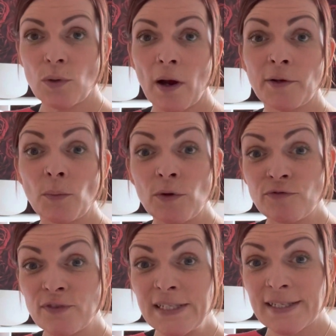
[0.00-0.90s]
going, and
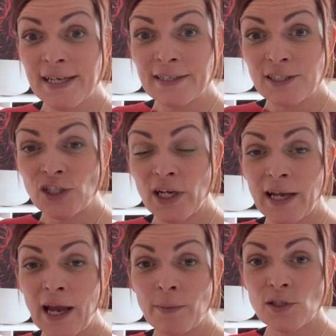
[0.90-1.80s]
we've re-scanned to check
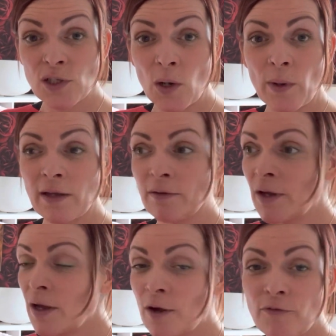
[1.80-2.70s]
how it's going.
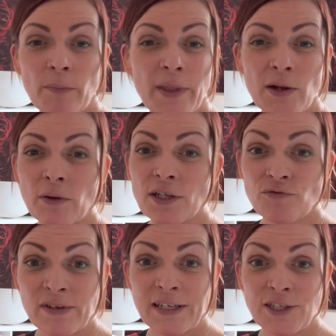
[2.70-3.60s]
From then on, it's
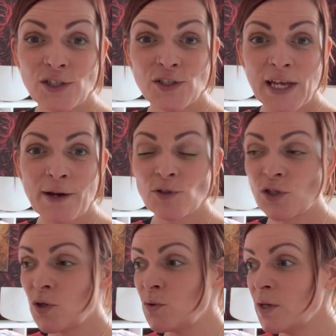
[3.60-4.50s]
really just down
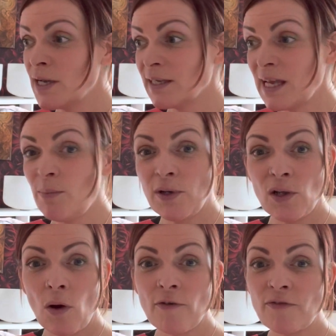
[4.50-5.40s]
to keeping
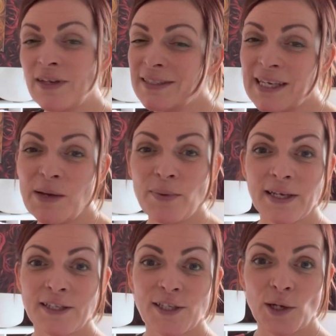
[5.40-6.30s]
an eye on things,
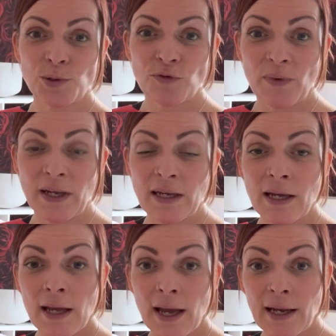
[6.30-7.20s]
keeping in touch with me,
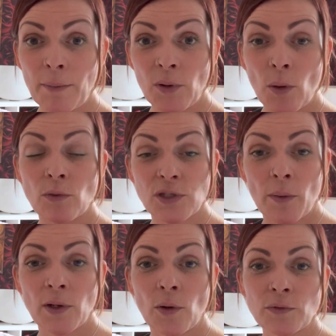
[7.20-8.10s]
and let me know what's
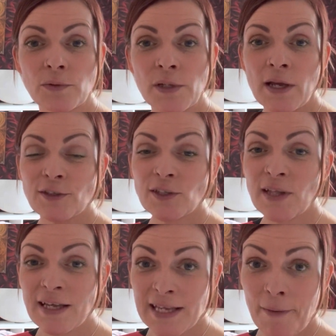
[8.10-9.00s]
going on. So
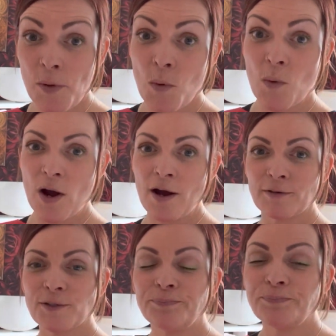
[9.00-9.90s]
that's how it all works.